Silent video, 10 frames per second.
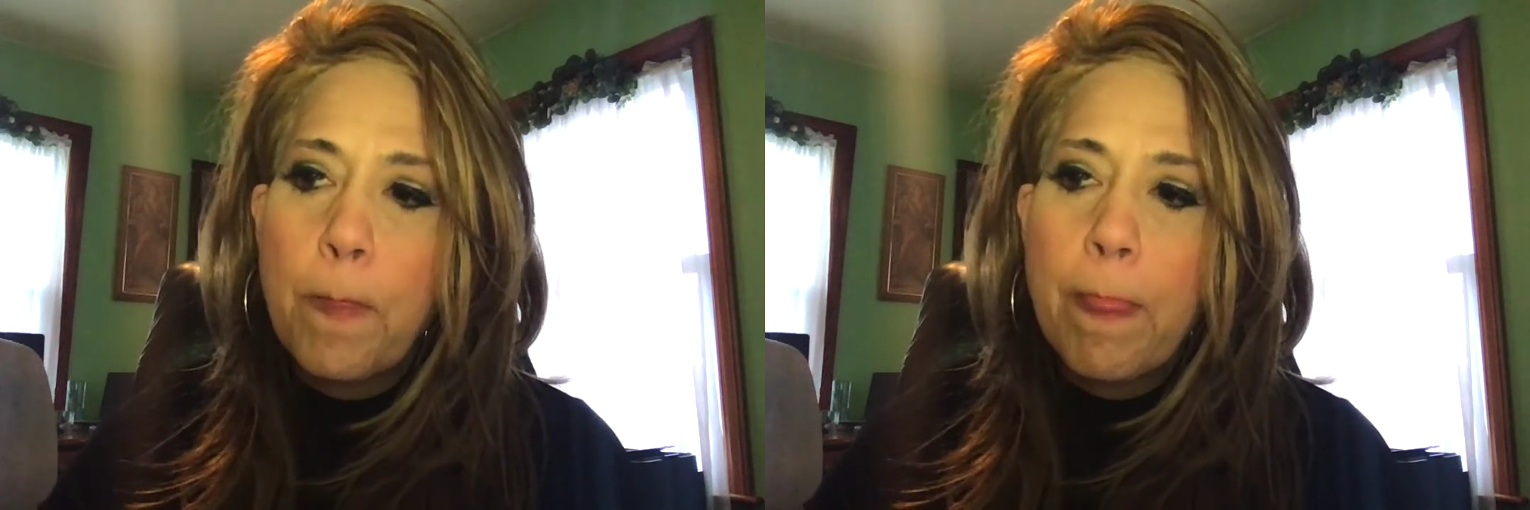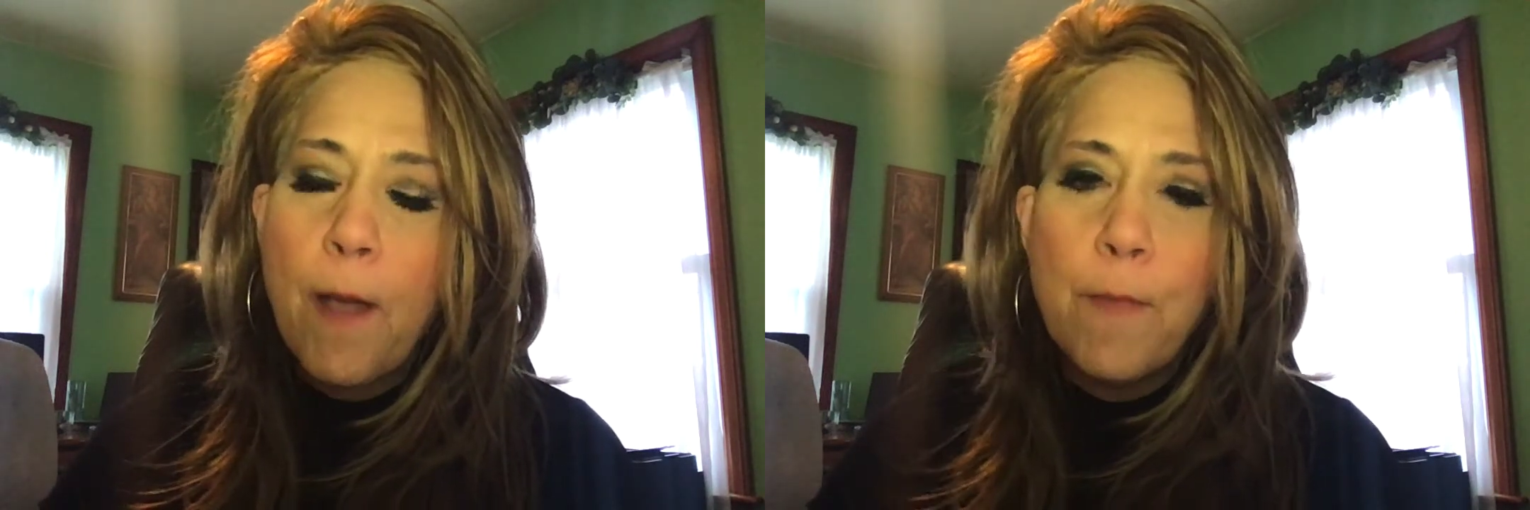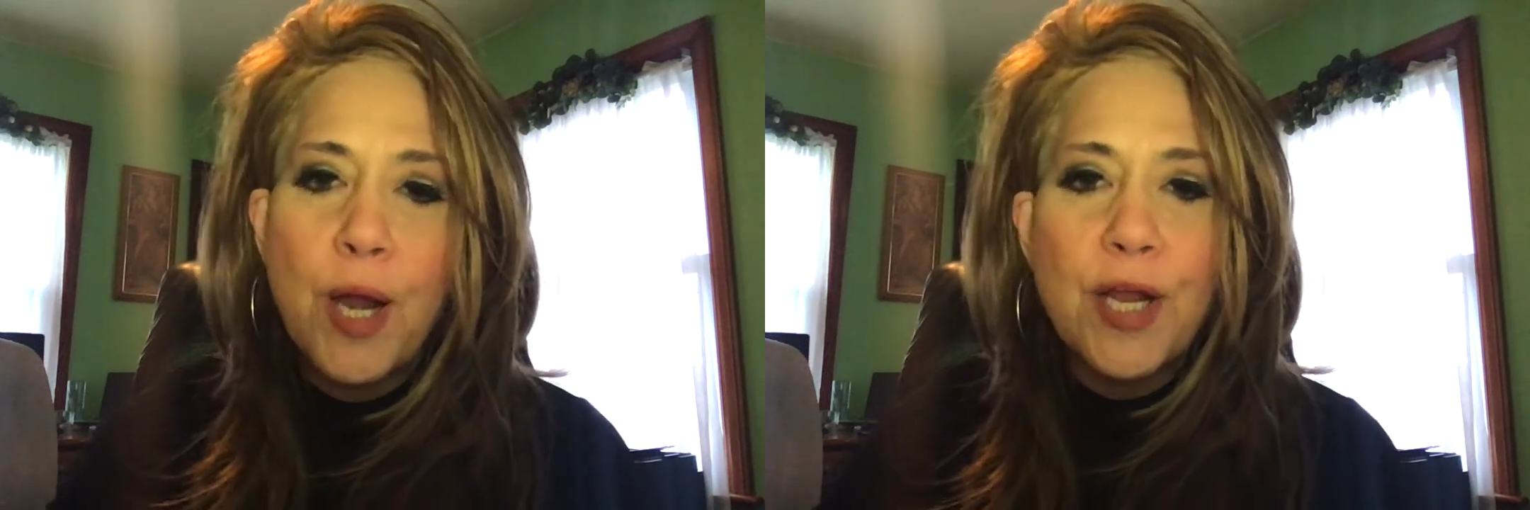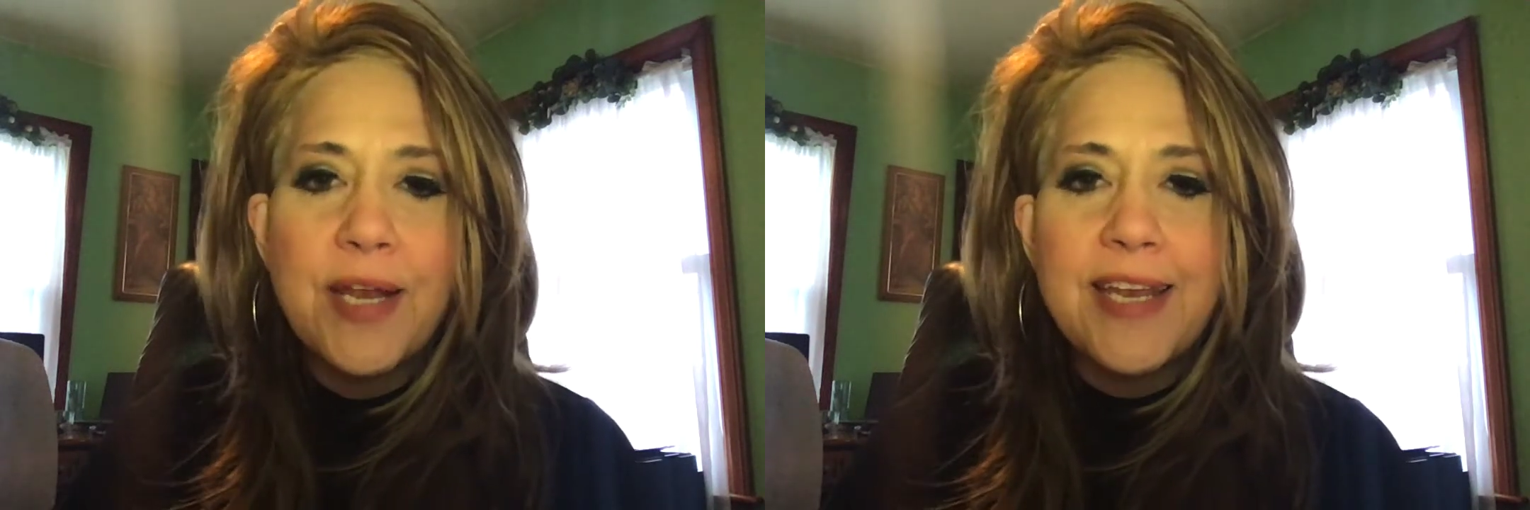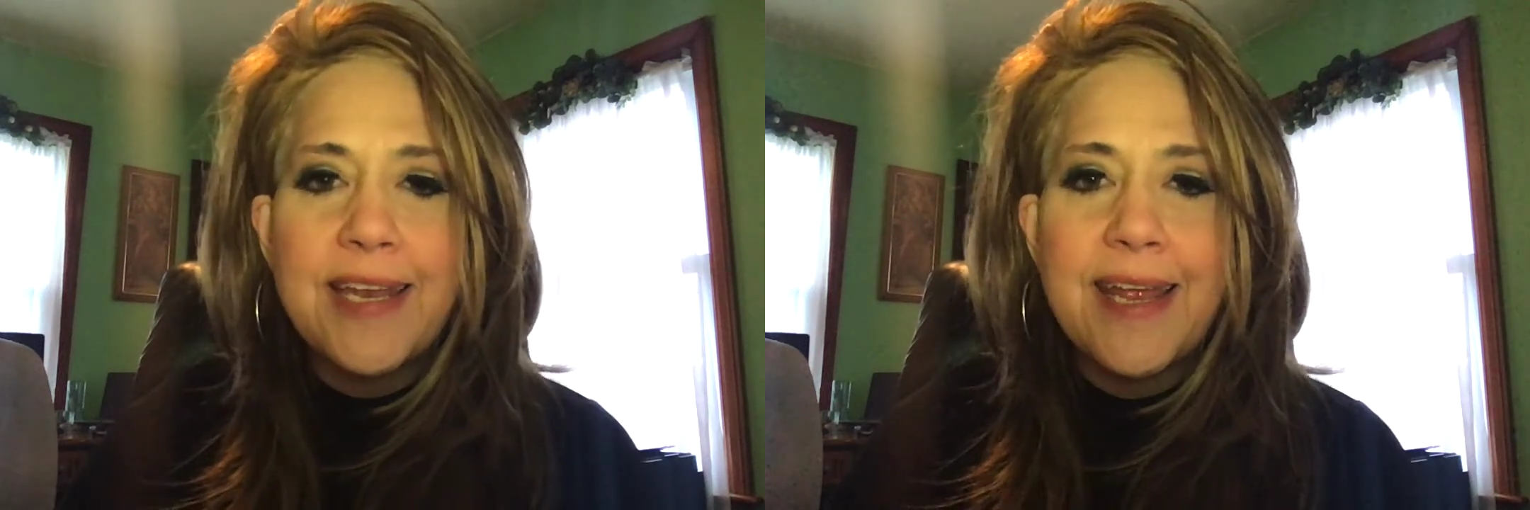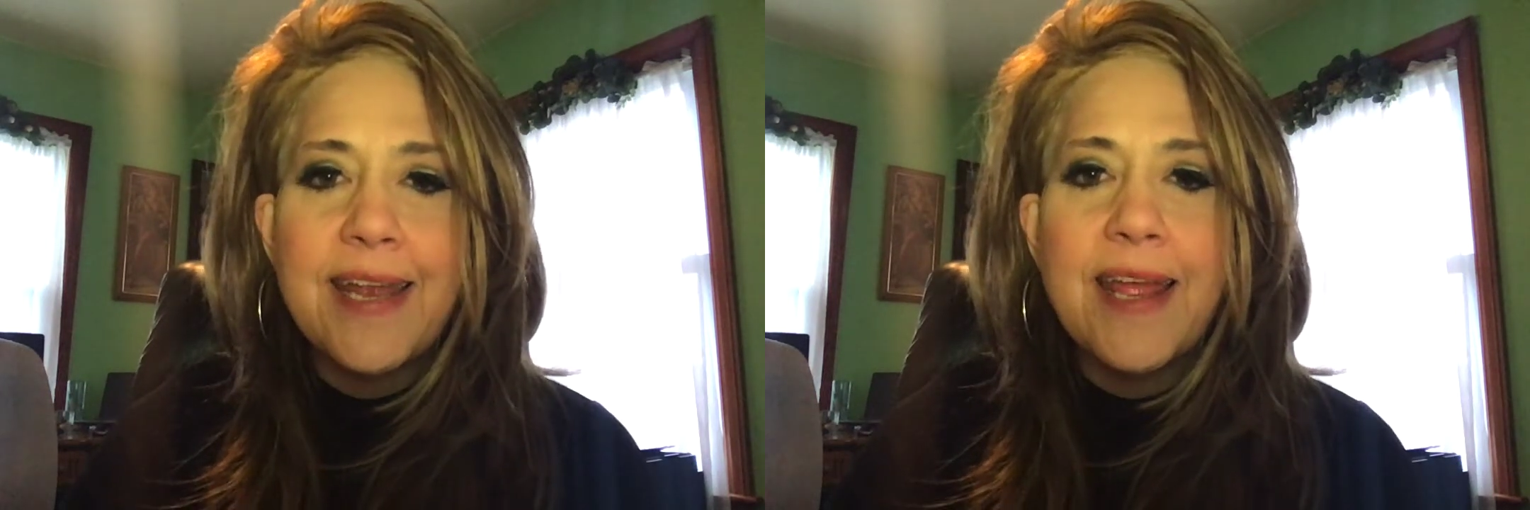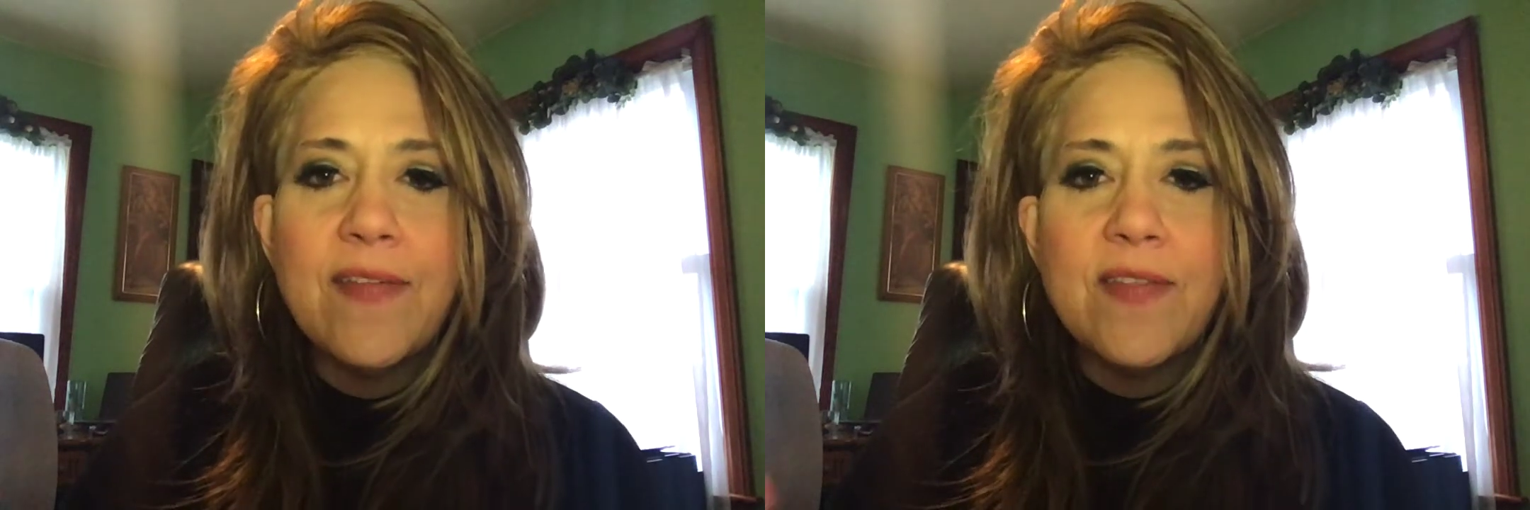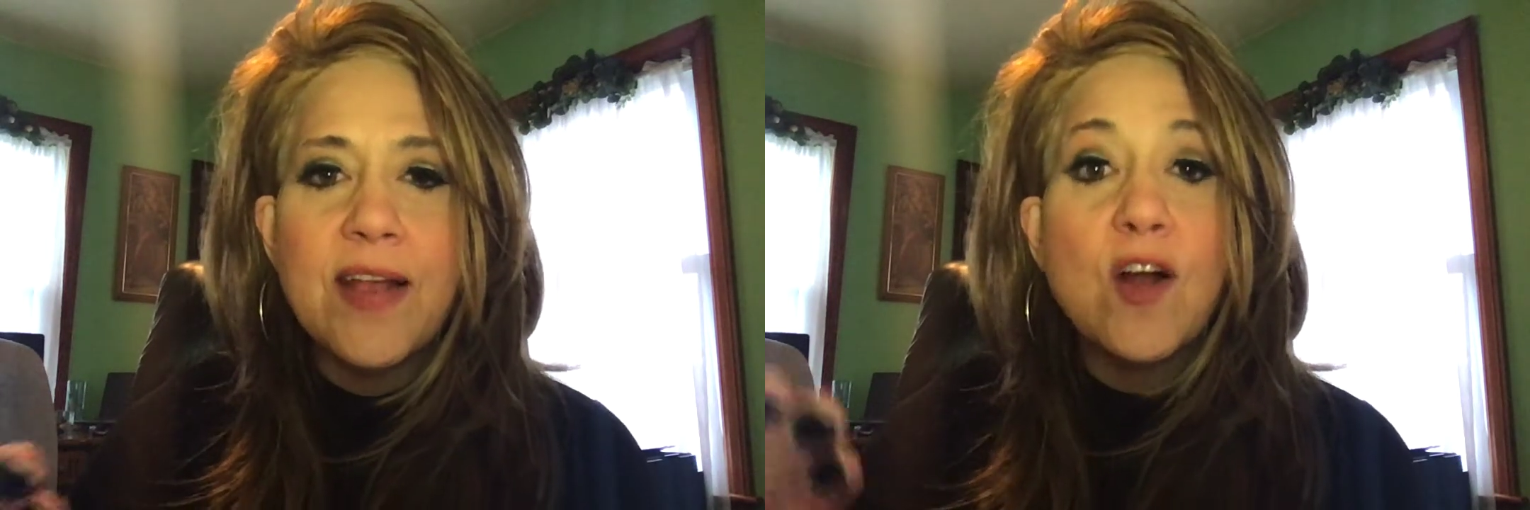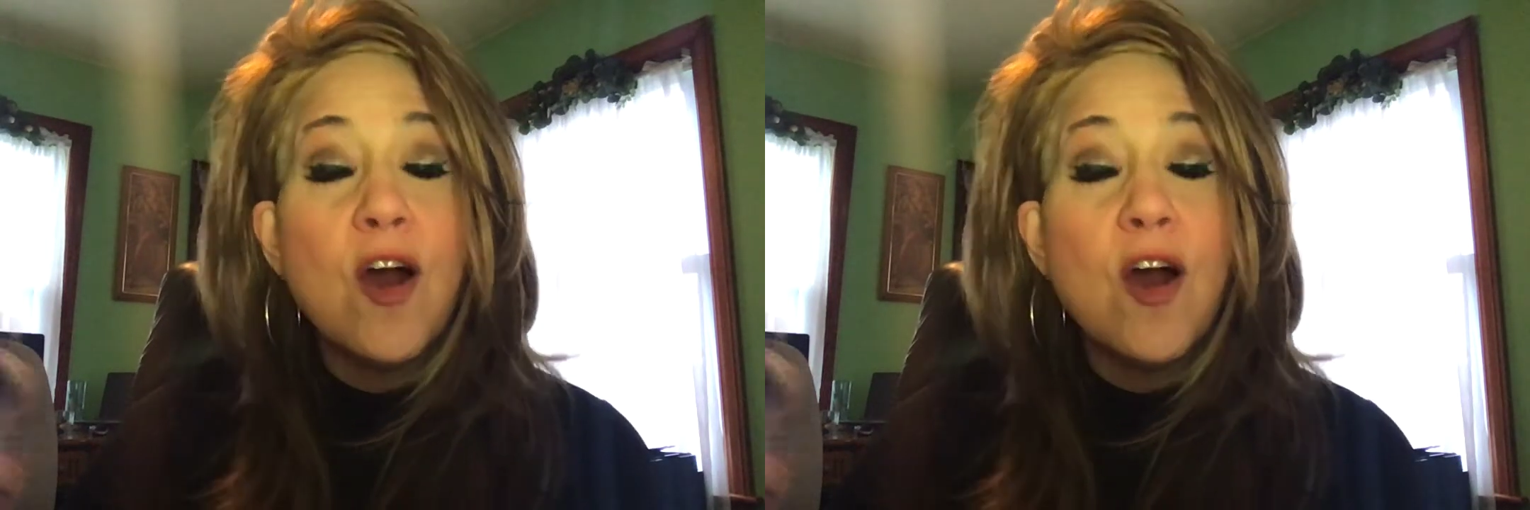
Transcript: marketed it and it